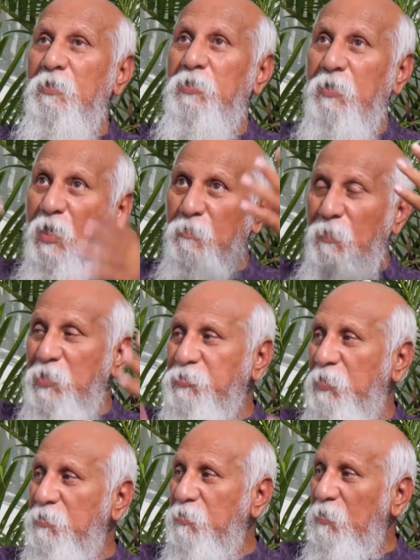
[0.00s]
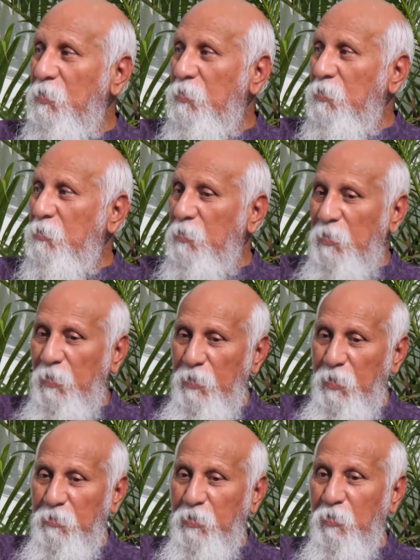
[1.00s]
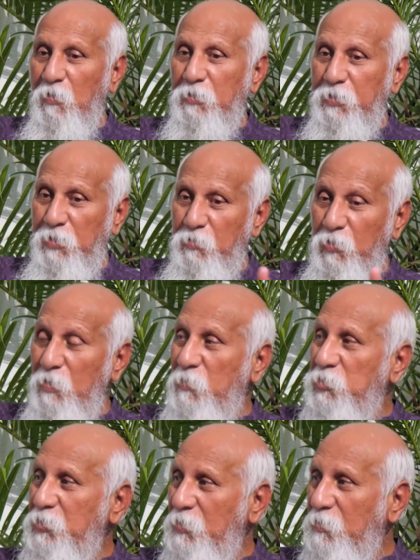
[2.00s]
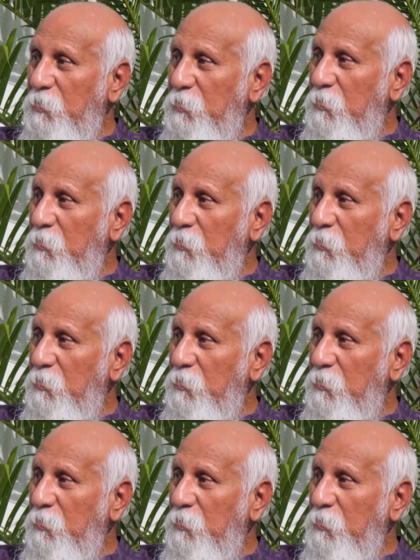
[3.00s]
She got masters and they got a sewing machine.